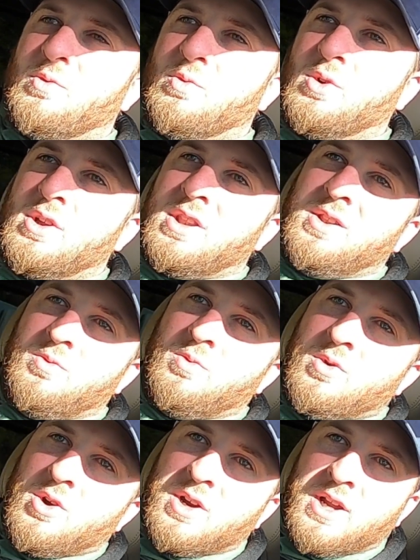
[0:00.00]
wouldn't
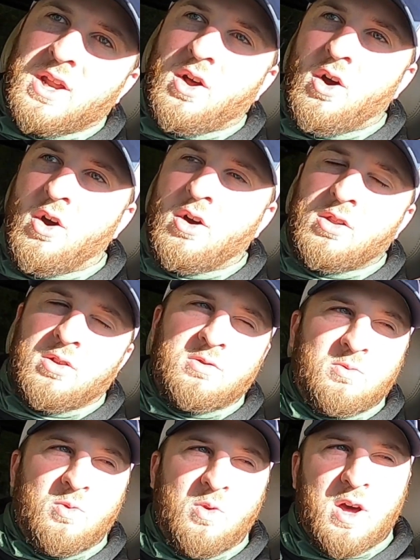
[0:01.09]
work at all
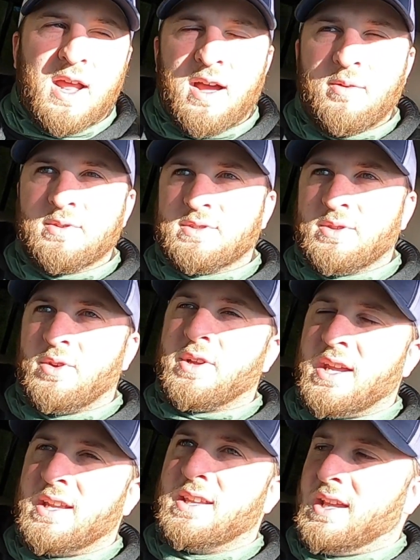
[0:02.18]
on what I was
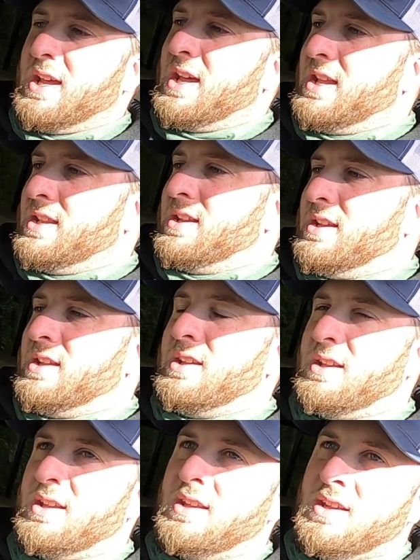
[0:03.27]
looking to get,
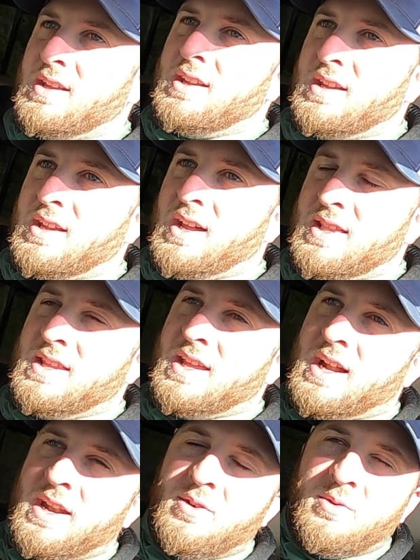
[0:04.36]
and then
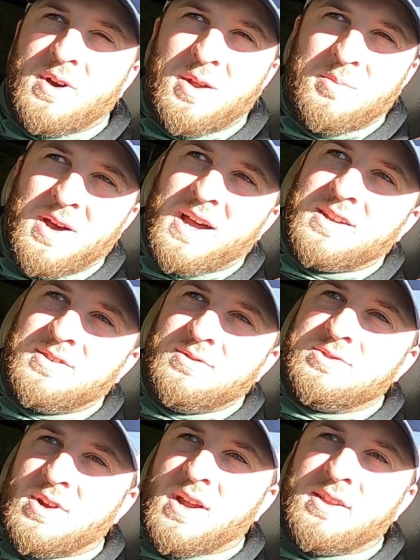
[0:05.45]
I don't want to buy
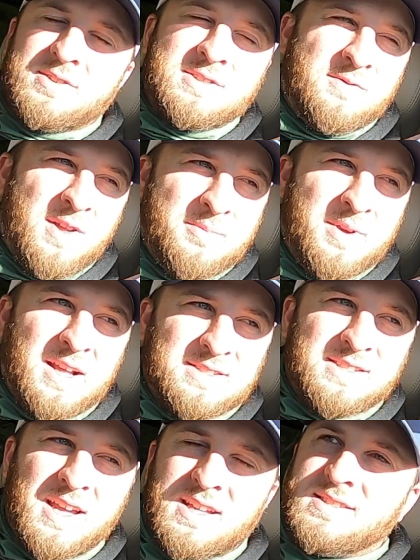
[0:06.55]
2 trailers, if that makes
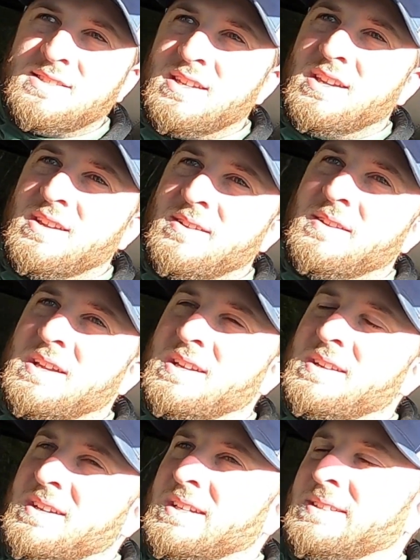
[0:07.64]
sense.
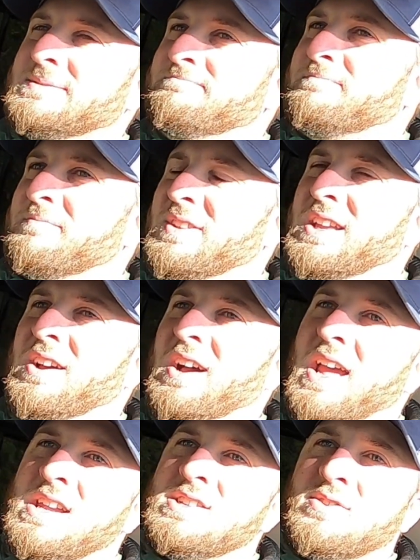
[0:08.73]
You know, I
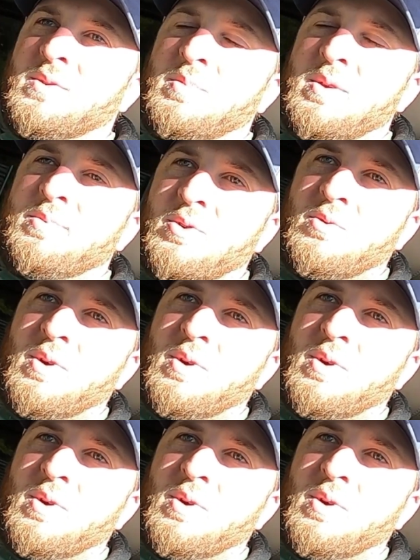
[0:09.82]
hate turning people